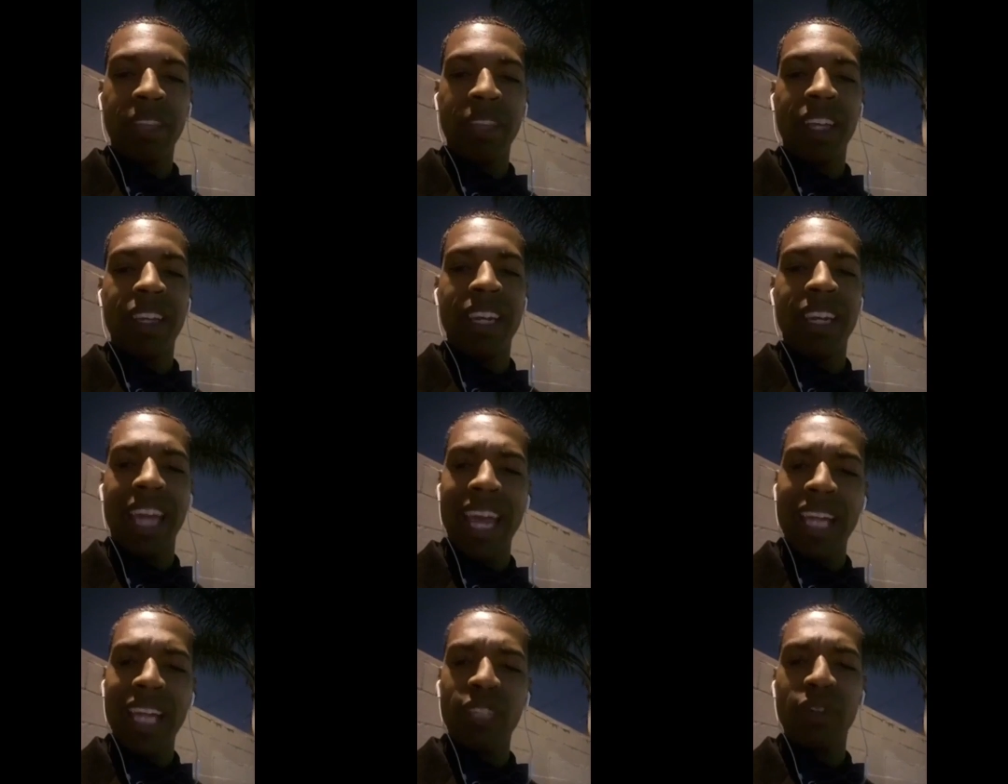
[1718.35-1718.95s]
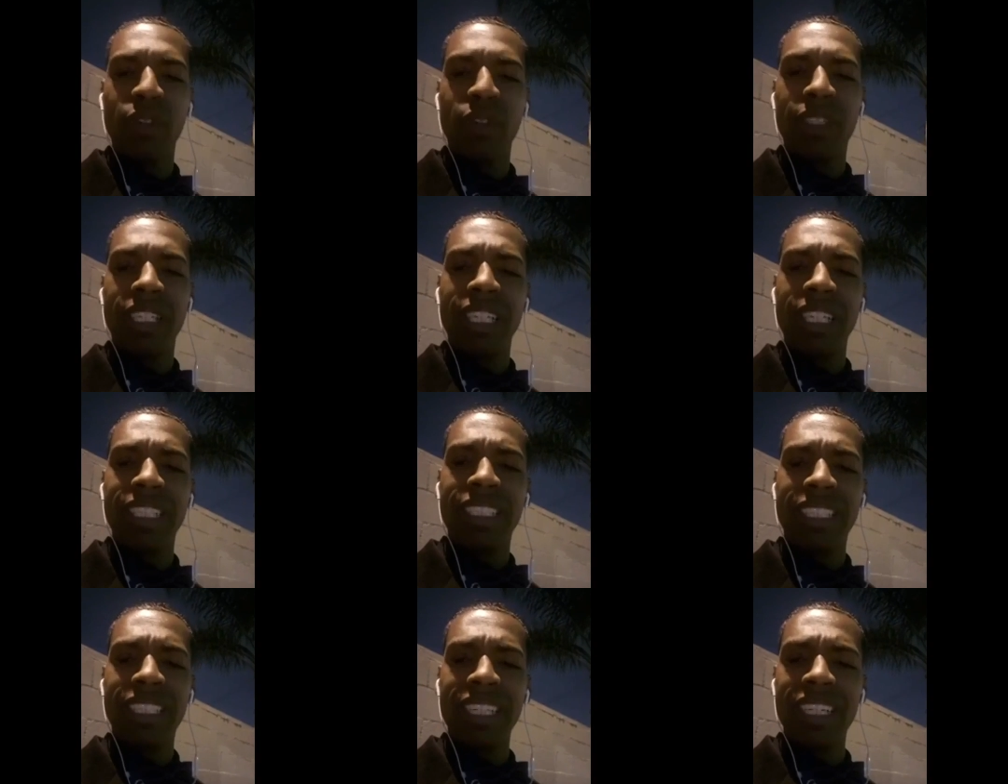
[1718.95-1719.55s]
Nashville,
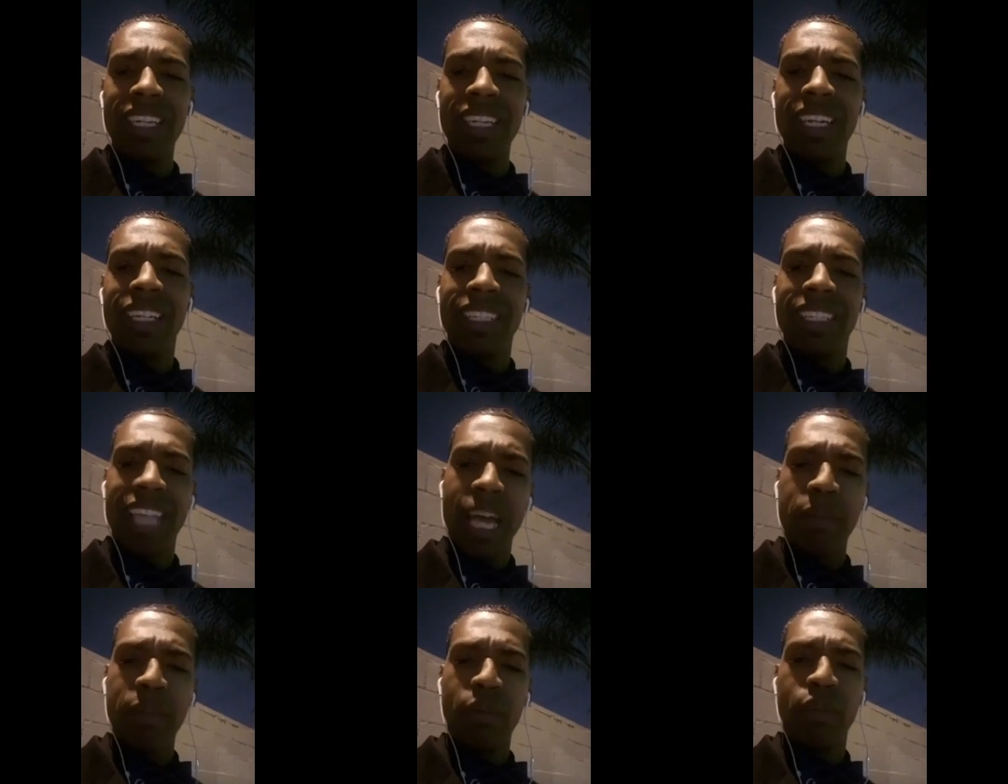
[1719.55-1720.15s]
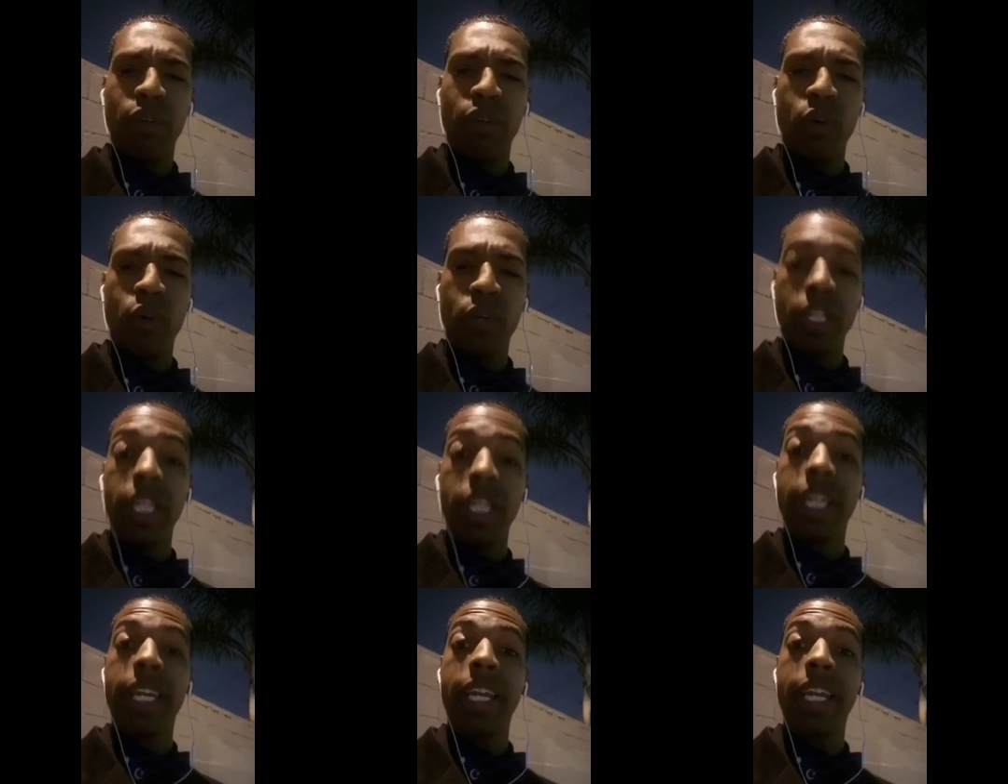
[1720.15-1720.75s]
Tennessee. Tampa, Florida.
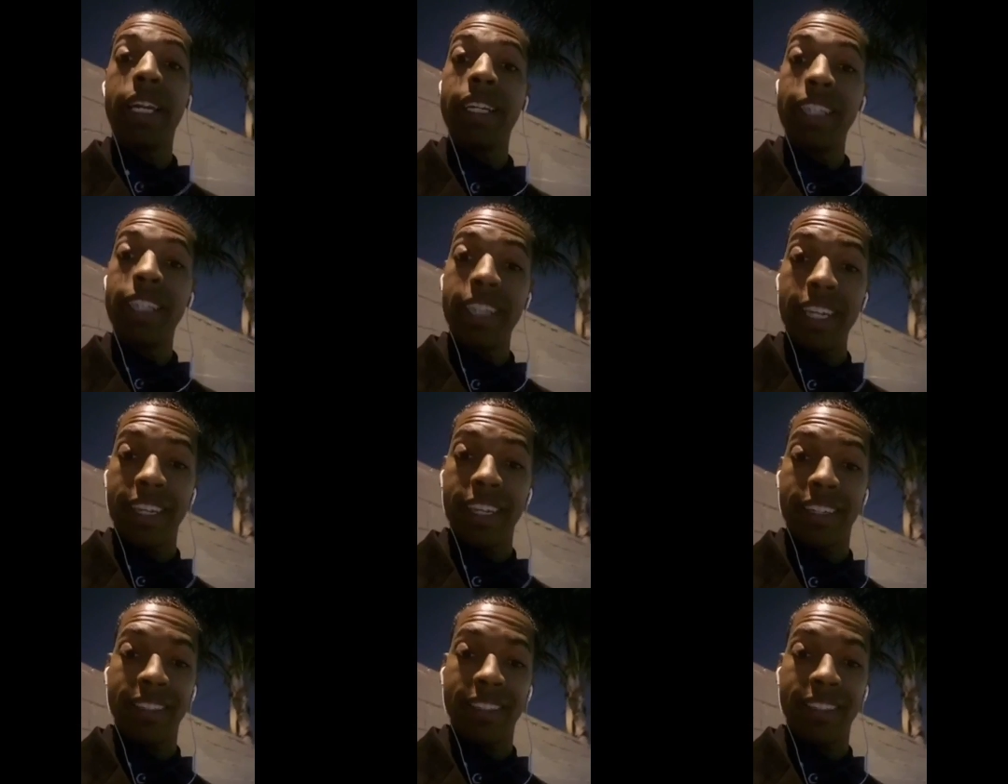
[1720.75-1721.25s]
London.